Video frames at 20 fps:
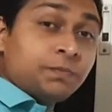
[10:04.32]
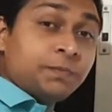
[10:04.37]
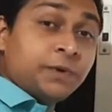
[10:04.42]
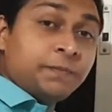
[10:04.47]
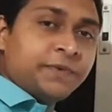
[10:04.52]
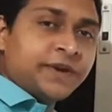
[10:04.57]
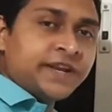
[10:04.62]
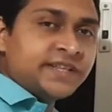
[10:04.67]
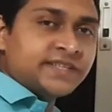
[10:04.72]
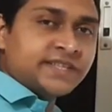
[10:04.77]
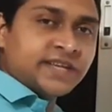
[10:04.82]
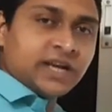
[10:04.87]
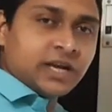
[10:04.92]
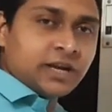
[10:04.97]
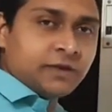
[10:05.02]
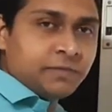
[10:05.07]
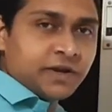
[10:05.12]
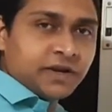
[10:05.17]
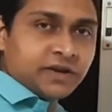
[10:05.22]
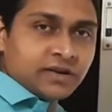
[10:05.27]
of 15
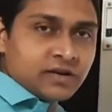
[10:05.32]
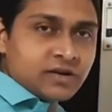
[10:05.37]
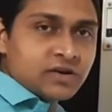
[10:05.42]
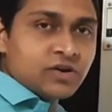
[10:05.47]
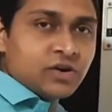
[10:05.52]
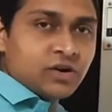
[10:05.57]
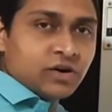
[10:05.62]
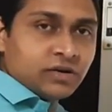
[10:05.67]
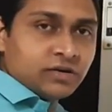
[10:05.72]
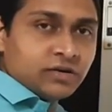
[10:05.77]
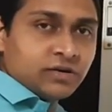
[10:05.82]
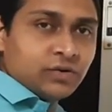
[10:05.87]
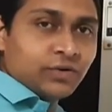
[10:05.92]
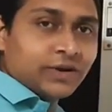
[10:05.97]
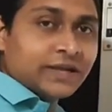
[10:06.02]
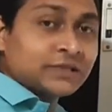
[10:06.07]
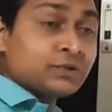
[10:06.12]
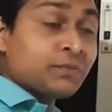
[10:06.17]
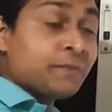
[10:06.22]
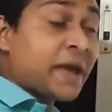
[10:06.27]
centimeter long.
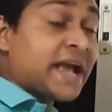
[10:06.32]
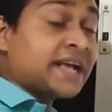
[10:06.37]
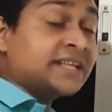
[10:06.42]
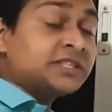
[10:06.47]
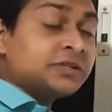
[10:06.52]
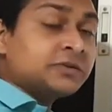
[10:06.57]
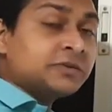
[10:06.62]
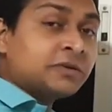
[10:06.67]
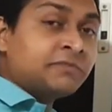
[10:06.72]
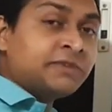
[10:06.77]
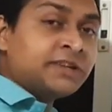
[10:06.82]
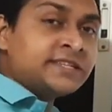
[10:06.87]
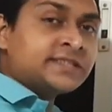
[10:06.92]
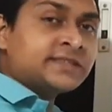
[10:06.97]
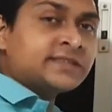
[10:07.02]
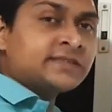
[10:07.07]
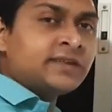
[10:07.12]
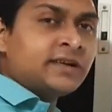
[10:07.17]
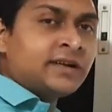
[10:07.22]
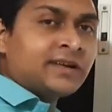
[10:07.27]
Okay, so maximum
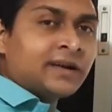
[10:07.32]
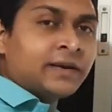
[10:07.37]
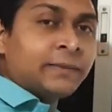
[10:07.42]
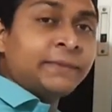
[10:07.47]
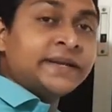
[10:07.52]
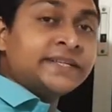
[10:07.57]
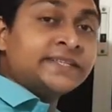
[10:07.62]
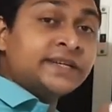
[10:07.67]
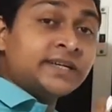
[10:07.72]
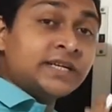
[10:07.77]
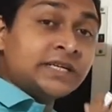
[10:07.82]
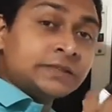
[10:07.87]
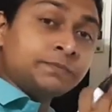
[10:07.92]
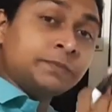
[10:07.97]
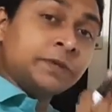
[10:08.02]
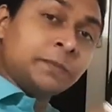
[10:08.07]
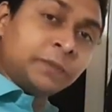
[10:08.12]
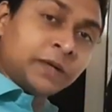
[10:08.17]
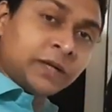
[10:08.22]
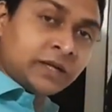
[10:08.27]
distance it can measure is
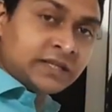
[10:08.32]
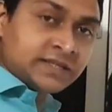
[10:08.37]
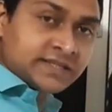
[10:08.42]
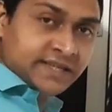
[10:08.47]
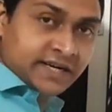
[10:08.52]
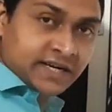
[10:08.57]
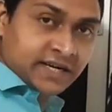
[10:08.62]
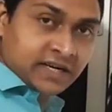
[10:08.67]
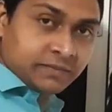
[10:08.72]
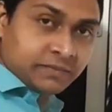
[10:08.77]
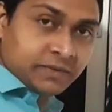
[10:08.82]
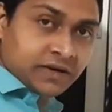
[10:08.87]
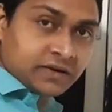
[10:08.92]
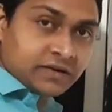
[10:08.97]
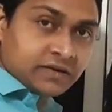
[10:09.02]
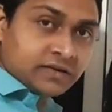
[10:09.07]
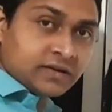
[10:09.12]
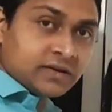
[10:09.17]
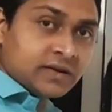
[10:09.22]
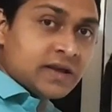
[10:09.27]
15
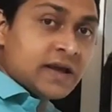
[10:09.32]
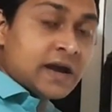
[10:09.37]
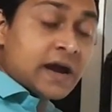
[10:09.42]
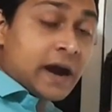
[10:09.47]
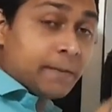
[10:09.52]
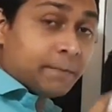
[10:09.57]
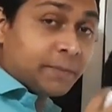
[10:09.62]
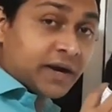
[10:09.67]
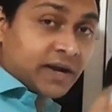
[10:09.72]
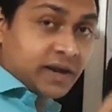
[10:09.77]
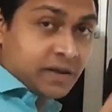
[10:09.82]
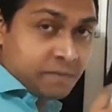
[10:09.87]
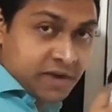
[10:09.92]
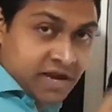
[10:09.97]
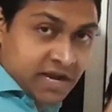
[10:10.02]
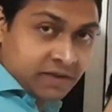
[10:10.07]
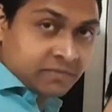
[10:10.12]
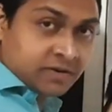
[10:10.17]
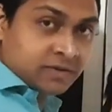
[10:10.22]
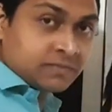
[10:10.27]
centimeter, but the
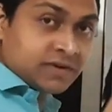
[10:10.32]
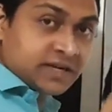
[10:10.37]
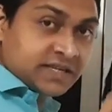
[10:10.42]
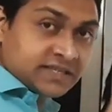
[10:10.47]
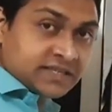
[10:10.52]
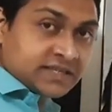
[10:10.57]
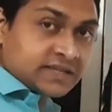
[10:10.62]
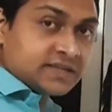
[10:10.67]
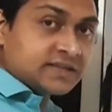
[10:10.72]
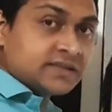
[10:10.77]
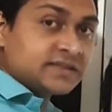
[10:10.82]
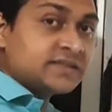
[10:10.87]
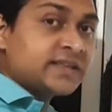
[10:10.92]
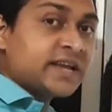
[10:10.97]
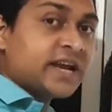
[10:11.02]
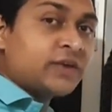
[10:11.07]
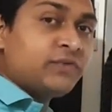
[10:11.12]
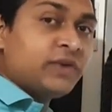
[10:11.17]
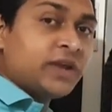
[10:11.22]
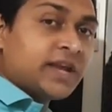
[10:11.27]
minimum distance
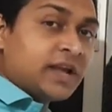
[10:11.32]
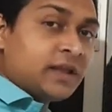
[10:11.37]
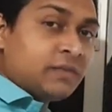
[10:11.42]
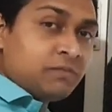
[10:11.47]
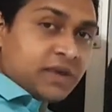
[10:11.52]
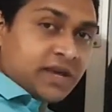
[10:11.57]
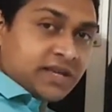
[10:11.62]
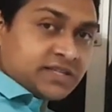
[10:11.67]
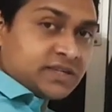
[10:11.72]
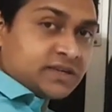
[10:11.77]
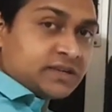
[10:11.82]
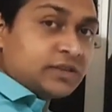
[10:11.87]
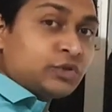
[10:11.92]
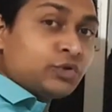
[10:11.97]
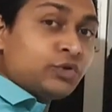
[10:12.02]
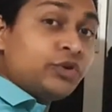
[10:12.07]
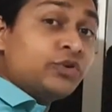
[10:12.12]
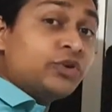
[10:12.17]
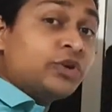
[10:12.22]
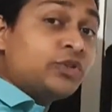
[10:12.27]
that we can measure
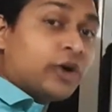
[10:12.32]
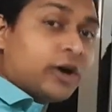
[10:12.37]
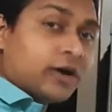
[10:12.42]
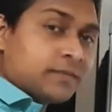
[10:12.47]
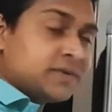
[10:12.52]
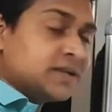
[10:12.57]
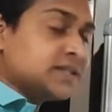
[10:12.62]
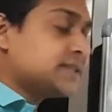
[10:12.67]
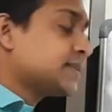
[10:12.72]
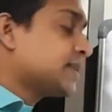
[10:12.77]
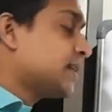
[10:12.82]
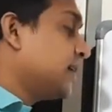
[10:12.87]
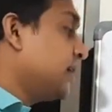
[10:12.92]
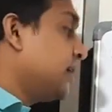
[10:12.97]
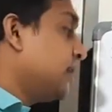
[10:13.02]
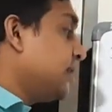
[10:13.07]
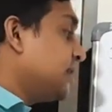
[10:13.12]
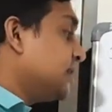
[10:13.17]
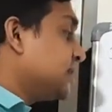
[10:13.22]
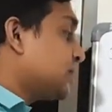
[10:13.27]
through your normal
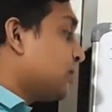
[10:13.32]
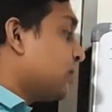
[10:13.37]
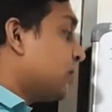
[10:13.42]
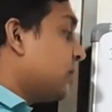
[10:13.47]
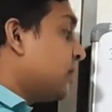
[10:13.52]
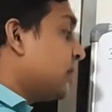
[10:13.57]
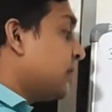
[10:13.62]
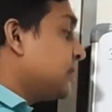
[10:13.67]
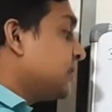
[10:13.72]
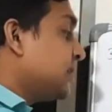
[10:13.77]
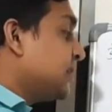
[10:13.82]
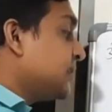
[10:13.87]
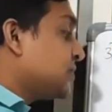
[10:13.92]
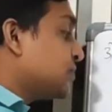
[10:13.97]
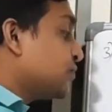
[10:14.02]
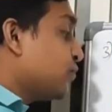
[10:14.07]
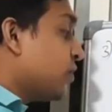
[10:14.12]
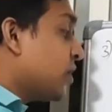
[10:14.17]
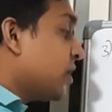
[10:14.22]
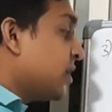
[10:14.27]
scale is called
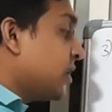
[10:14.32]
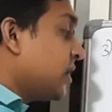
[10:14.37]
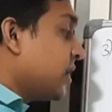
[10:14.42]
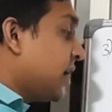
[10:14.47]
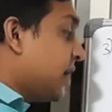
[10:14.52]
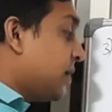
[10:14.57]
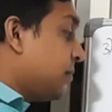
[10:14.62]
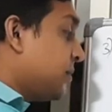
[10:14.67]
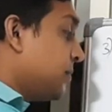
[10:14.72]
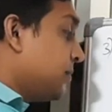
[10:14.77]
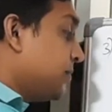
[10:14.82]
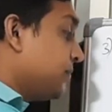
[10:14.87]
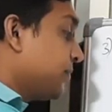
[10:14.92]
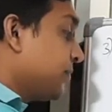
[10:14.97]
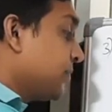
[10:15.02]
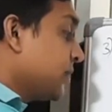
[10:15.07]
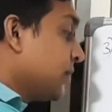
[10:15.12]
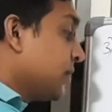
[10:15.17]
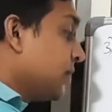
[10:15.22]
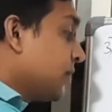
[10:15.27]
as 1 mm.
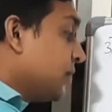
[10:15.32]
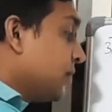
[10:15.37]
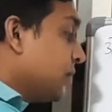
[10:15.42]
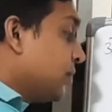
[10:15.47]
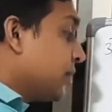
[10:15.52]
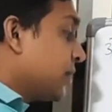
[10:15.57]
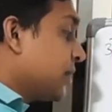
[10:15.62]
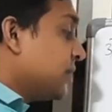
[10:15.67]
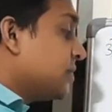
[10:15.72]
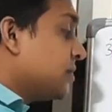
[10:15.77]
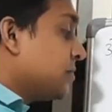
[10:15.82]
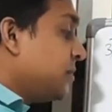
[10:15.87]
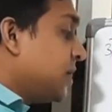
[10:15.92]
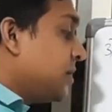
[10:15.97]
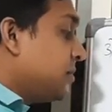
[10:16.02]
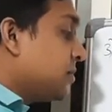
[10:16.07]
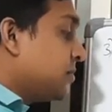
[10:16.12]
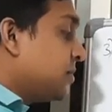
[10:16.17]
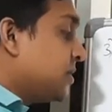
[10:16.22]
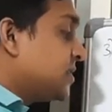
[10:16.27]
Okay, the
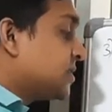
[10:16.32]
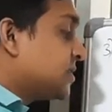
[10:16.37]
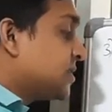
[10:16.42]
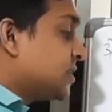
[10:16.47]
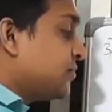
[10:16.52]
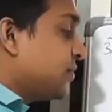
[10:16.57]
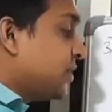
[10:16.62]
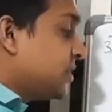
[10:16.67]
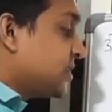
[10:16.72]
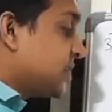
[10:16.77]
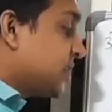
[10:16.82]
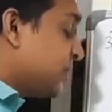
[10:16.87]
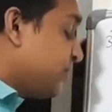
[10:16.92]
minimum distance which